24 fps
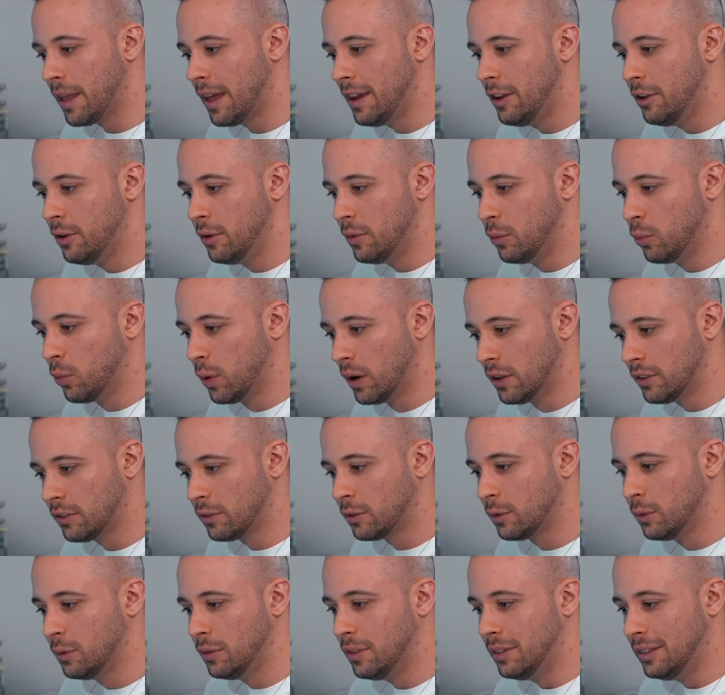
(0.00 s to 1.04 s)
and you want
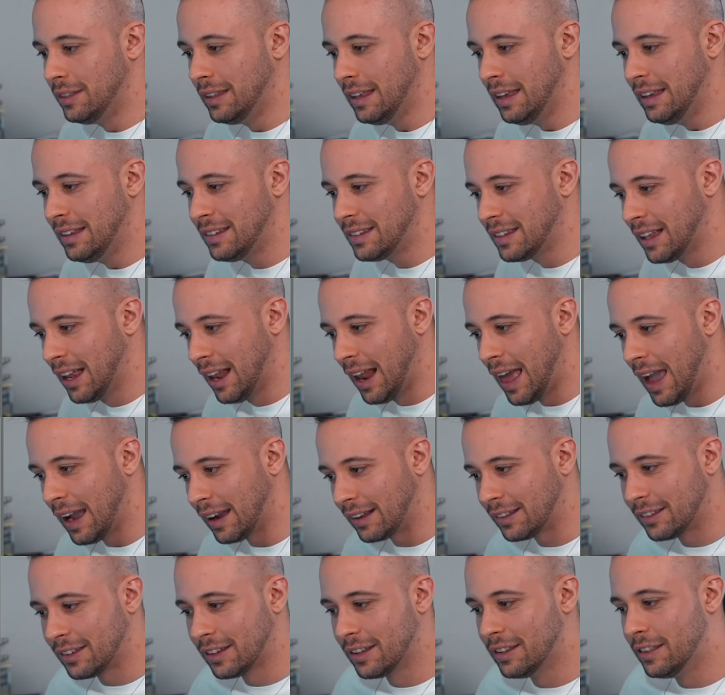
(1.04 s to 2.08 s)
to
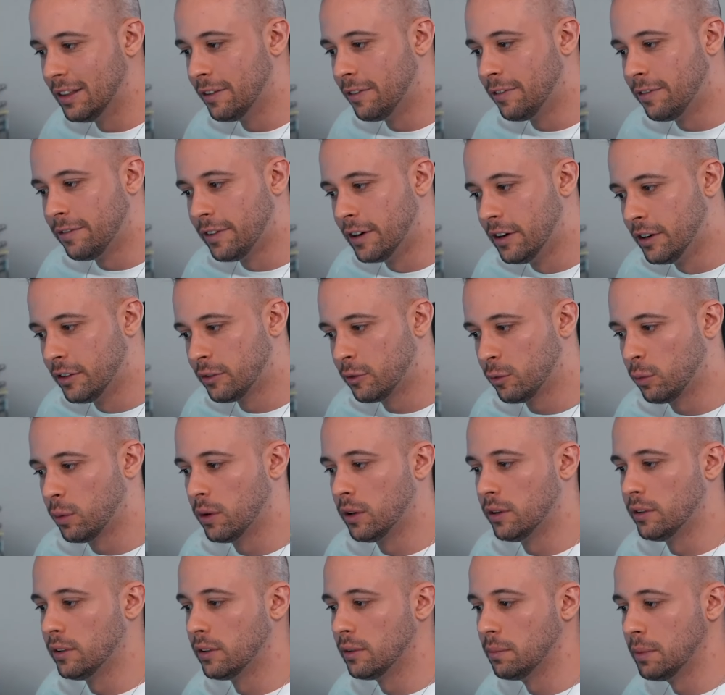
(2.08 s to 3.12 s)
deselect the first one